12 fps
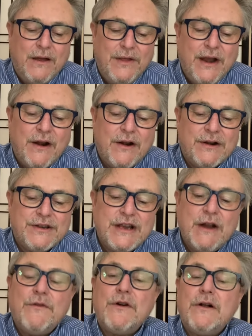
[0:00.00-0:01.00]
There are
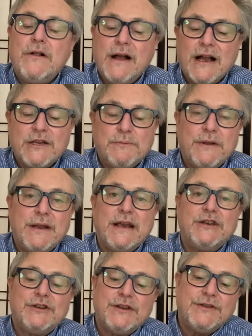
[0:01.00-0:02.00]
several
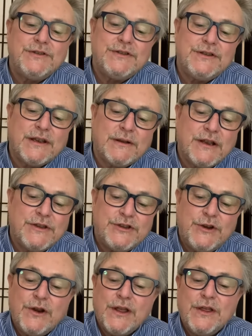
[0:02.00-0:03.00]
explanations
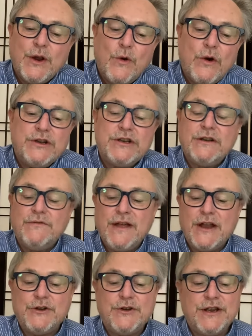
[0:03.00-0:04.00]
concerning the origin of
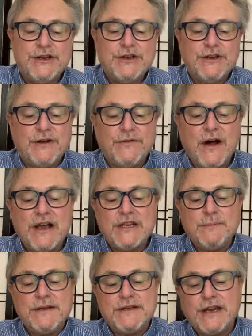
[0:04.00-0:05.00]
that tradition of
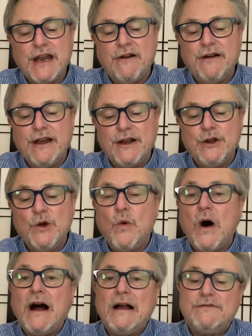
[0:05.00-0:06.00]
husbands carrying new
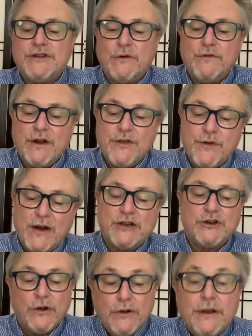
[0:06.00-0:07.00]
wives over a
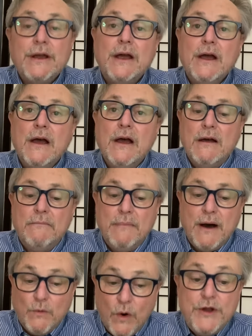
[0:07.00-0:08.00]
threshold.
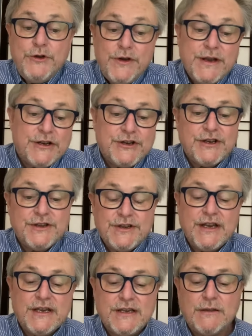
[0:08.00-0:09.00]
But one tradition
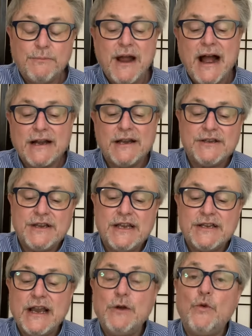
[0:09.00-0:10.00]
sees the practice
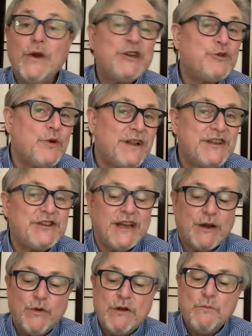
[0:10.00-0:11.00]
as a
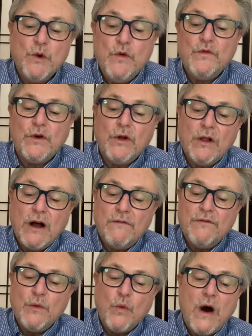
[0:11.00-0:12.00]
ritualistic removal
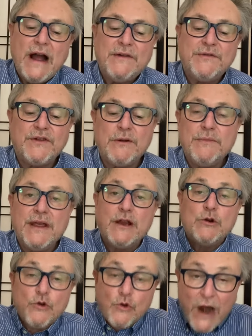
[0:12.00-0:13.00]
of the wife from the
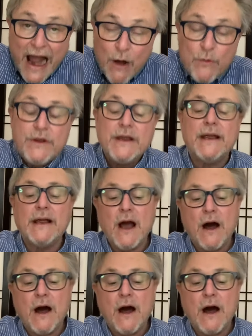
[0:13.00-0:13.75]
grounding